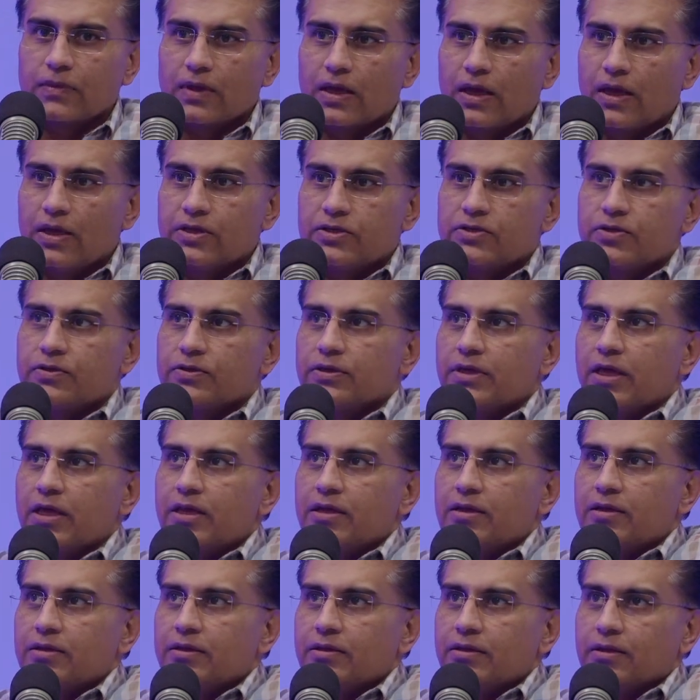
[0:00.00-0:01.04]
and so
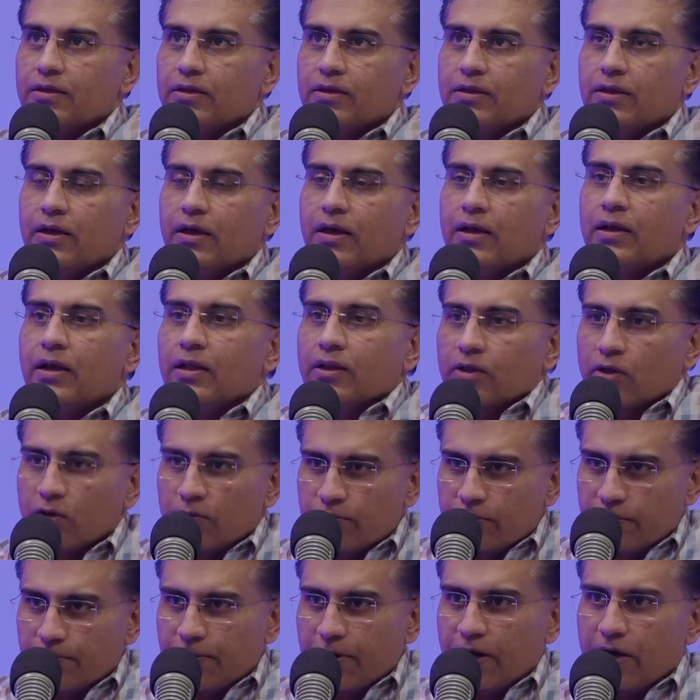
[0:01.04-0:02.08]
then another
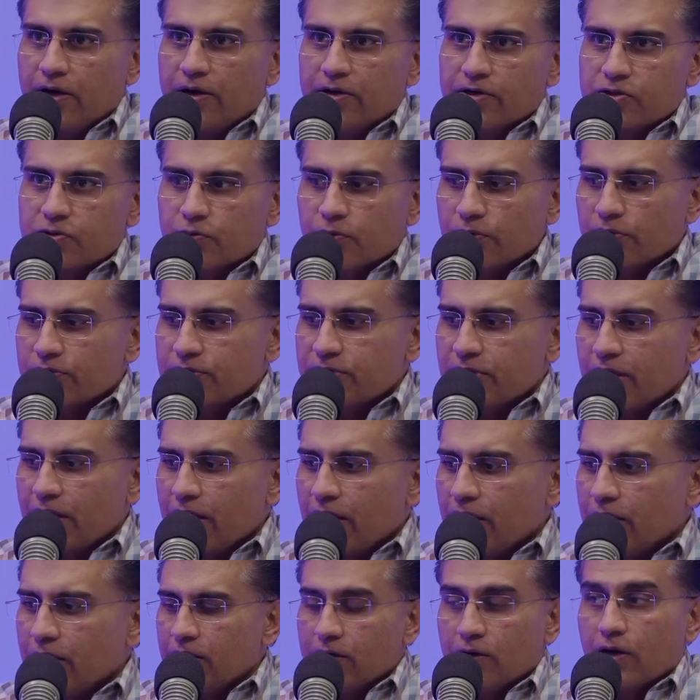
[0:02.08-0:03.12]
group of parents will
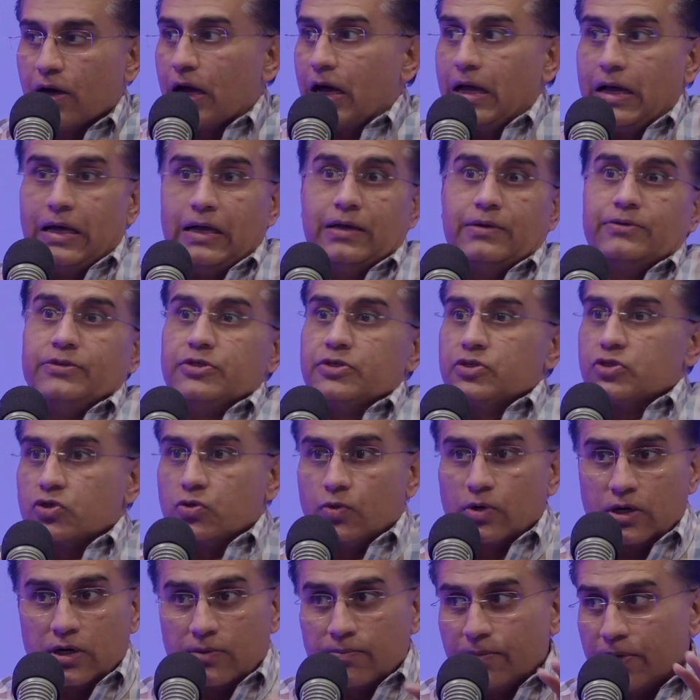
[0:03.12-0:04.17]
say know i just don't
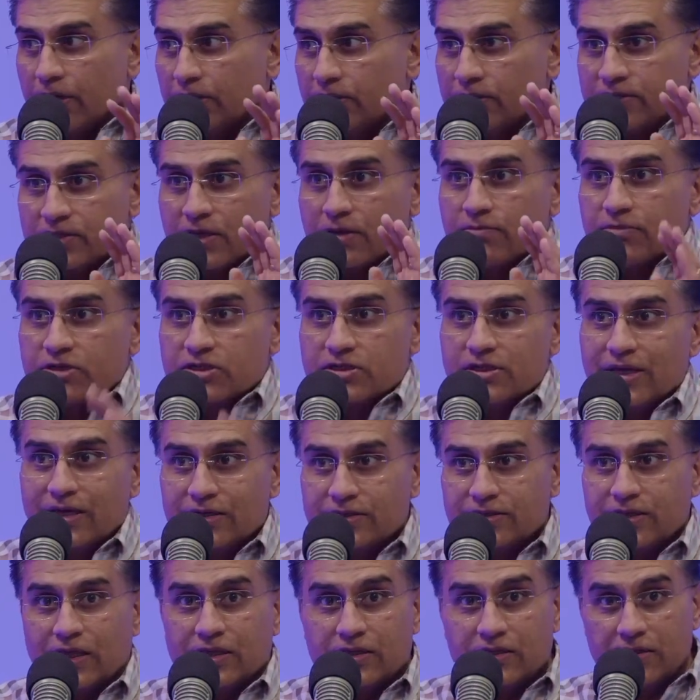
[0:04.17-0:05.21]
want to make the same
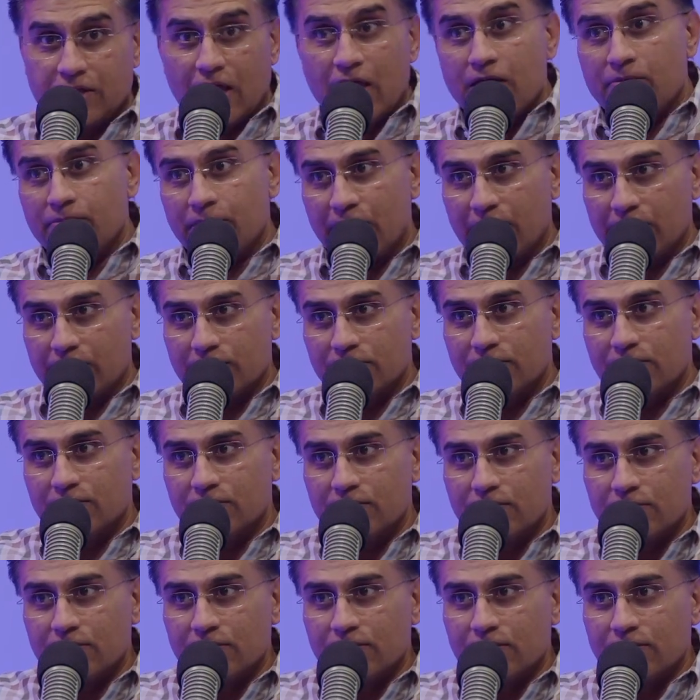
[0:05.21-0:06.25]
mistakes that they made
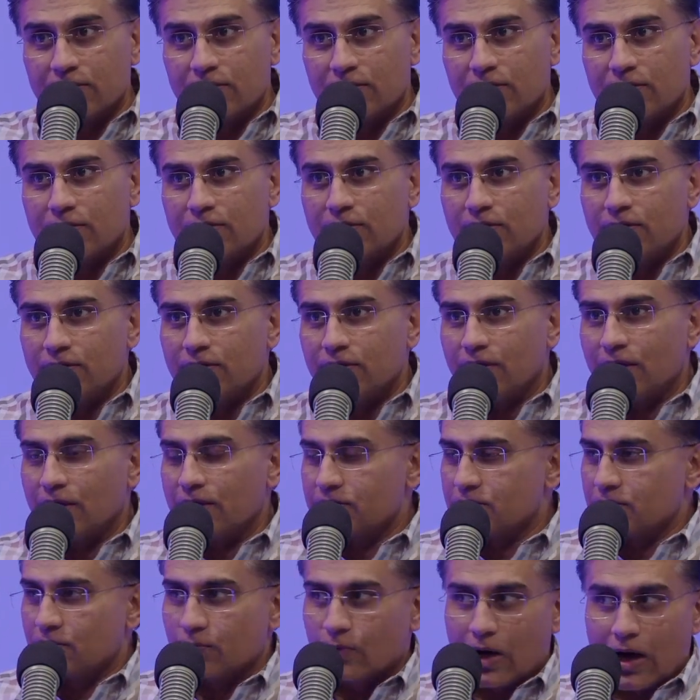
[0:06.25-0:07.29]
right
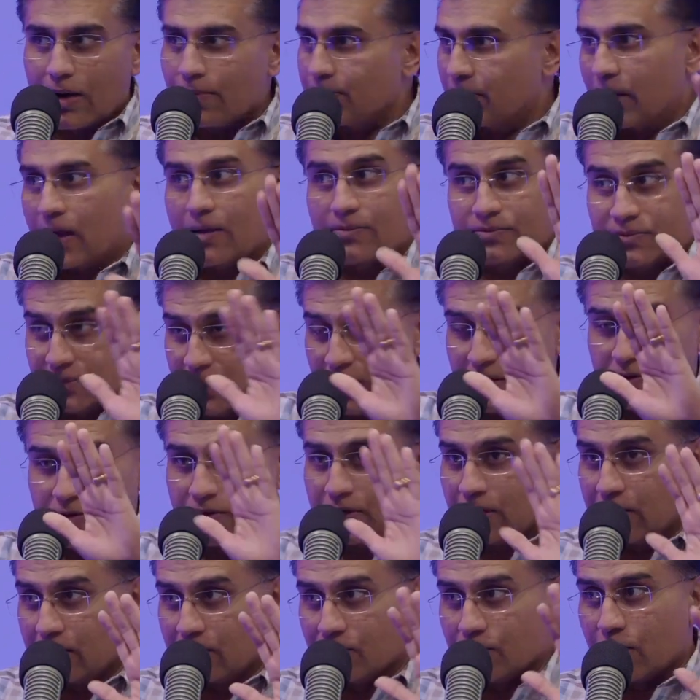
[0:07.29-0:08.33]
and so well, I'm, I'm not going
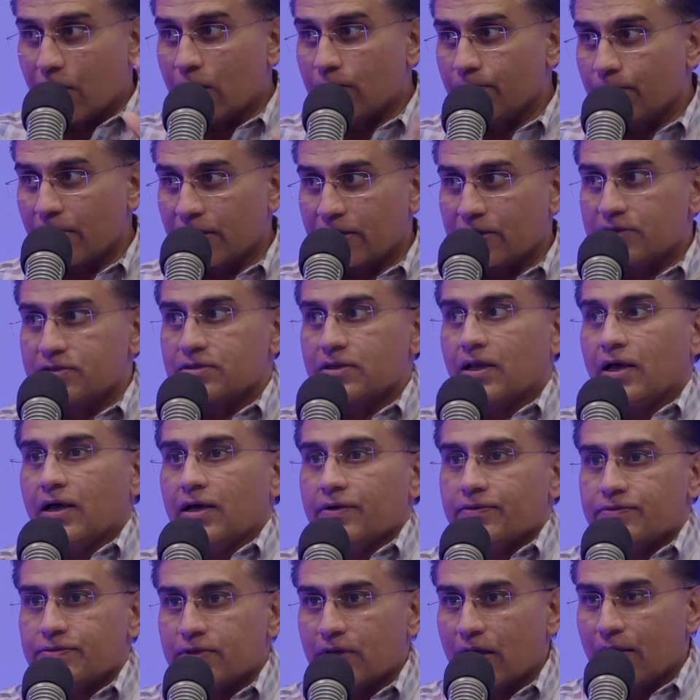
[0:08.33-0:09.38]
to get involved in my kids'
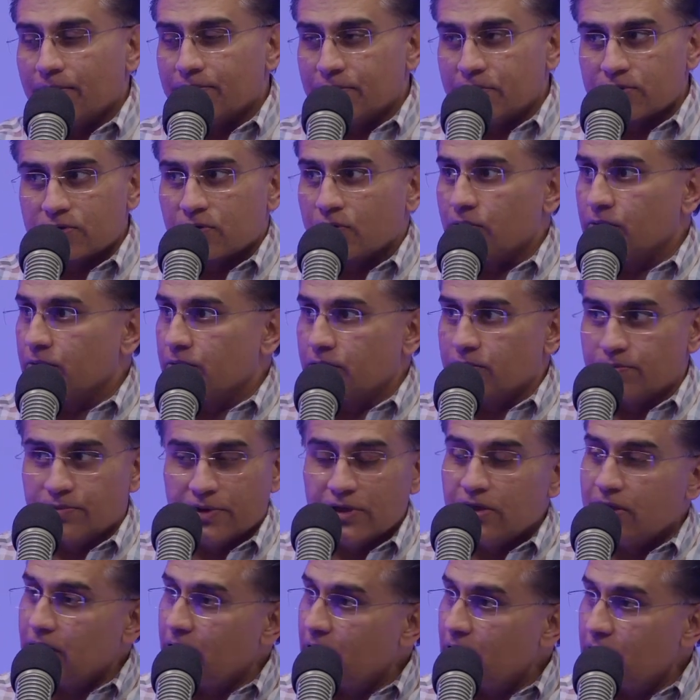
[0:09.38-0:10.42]
lives. Mm-hmm. I'm just going to
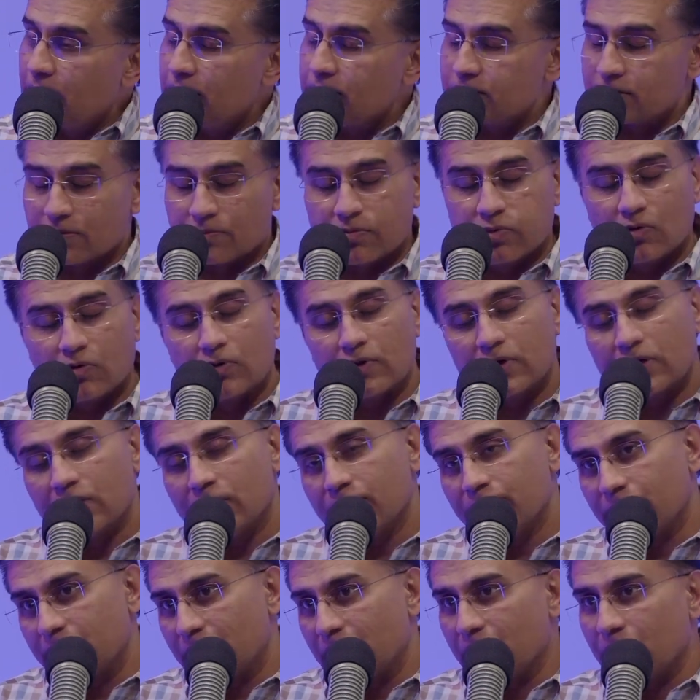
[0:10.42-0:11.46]
be there,
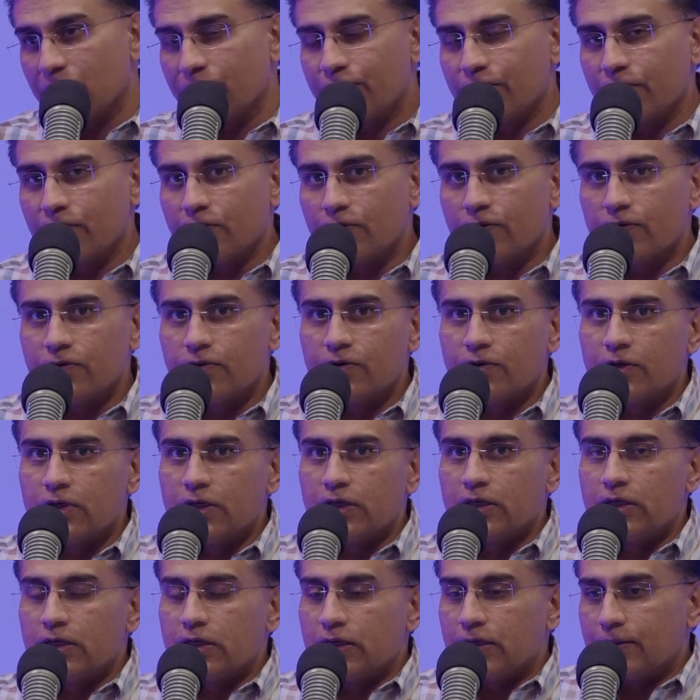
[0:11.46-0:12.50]
supportive and helpful,
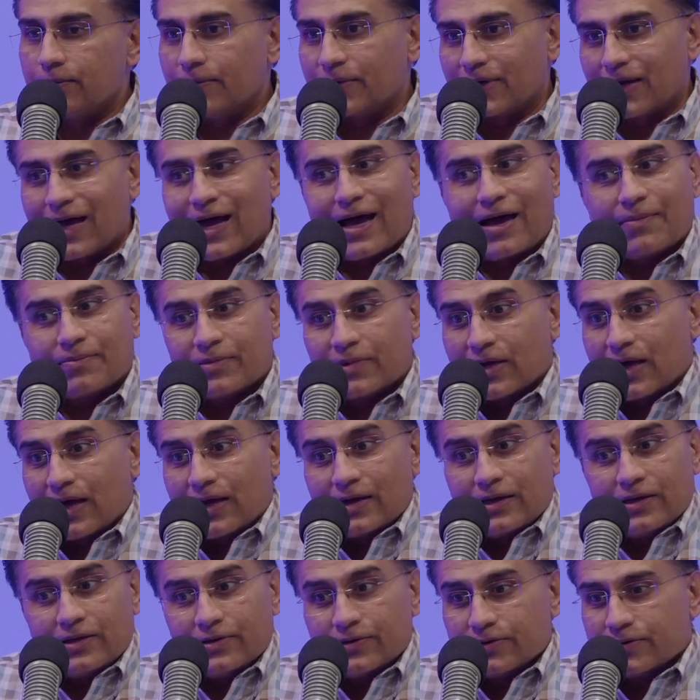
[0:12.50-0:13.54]
but I'm not
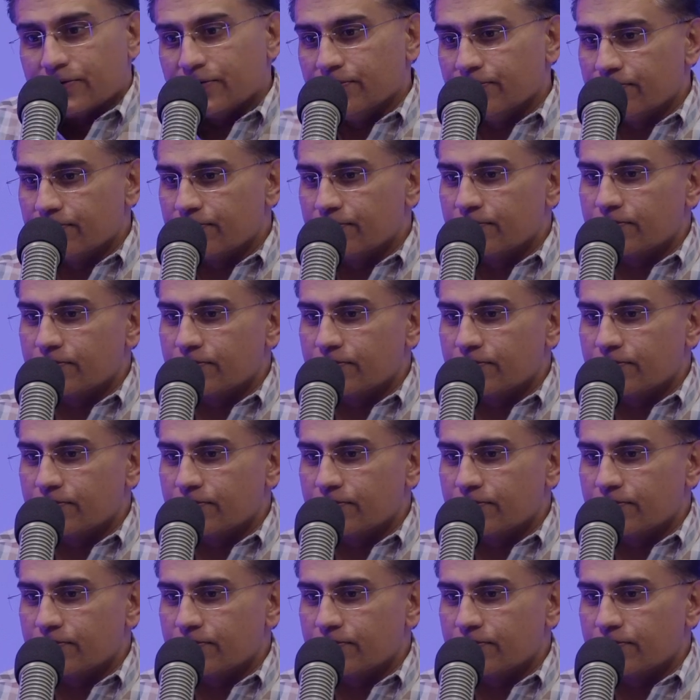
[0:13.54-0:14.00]
here to.